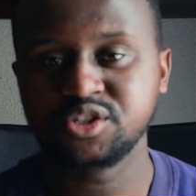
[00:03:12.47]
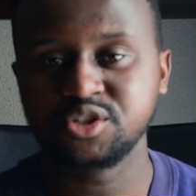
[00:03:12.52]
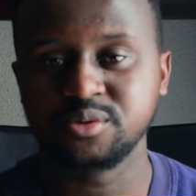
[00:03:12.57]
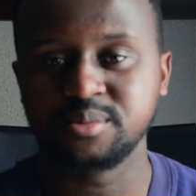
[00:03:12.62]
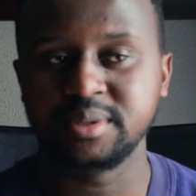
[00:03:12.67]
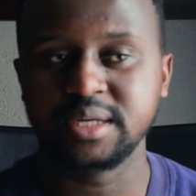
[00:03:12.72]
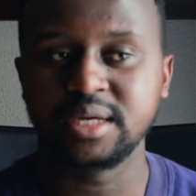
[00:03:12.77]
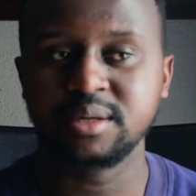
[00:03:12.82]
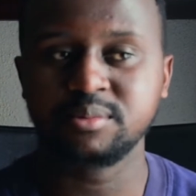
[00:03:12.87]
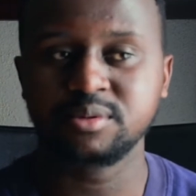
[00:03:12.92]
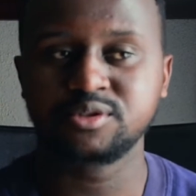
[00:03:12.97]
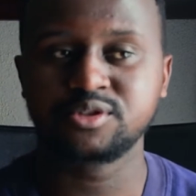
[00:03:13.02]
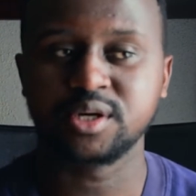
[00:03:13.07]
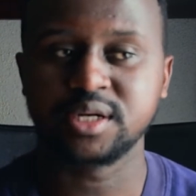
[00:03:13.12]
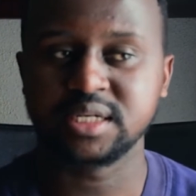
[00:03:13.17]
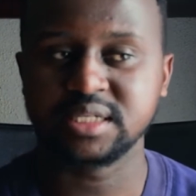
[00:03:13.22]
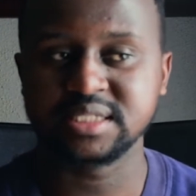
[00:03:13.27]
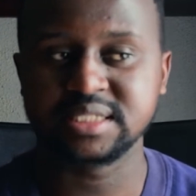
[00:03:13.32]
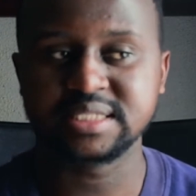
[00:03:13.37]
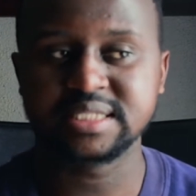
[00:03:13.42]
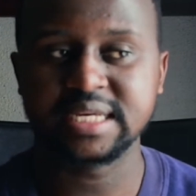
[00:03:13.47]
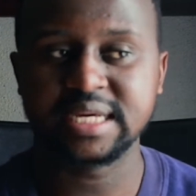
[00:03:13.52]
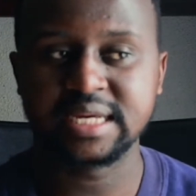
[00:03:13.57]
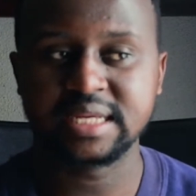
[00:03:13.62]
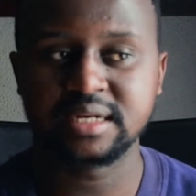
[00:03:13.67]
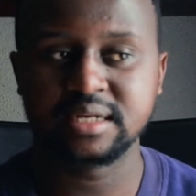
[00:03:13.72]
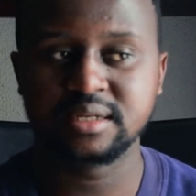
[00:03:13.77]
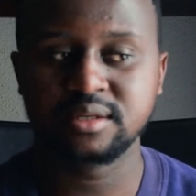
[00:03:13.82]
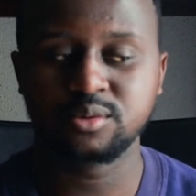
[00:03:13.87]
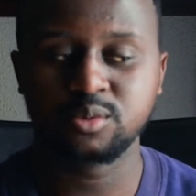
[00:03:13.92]
you'd be able to
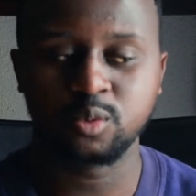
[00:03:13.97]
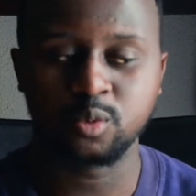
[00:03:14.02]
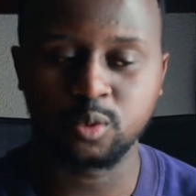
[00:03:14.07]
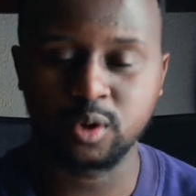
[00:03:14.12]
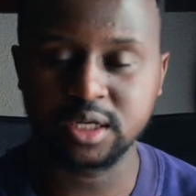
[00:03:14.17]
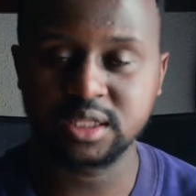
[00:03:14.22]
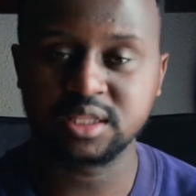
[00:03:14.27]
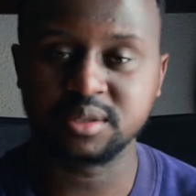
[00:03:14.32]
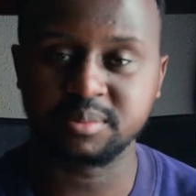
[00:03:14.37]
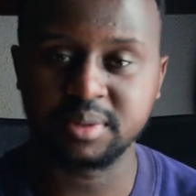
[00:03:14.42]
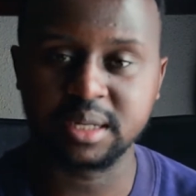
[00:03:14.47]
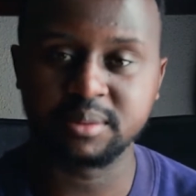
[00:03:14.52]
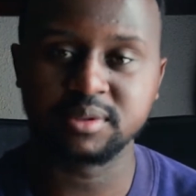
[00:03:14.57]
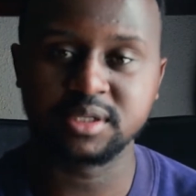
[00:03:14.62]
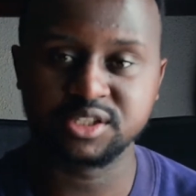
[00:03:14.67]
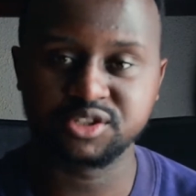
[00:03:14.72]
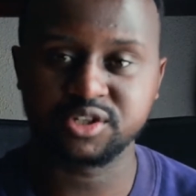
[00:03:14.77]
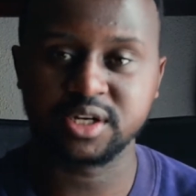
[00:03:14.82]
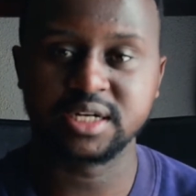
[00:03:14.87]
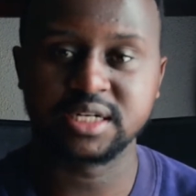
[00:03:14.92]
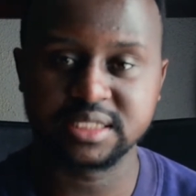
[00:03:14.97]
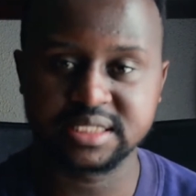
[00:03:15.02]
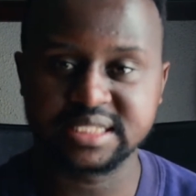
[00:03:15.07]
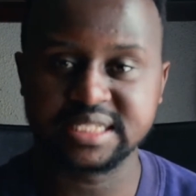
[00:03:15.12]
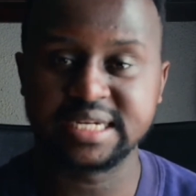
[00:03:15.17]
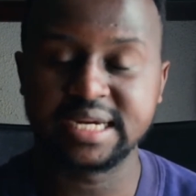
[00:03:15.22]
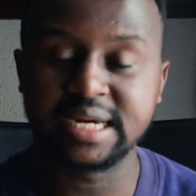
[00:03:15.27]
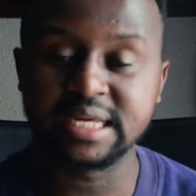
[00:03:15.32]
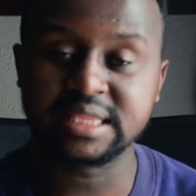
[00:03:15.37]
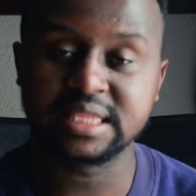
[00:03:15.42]
understand what the Bible is trying to
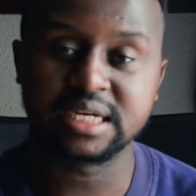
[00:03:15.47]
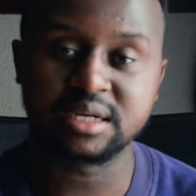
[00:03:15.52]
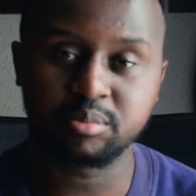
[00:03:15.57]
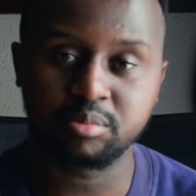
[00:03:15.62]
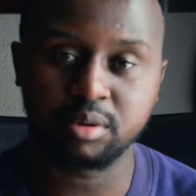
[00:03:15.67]
say at that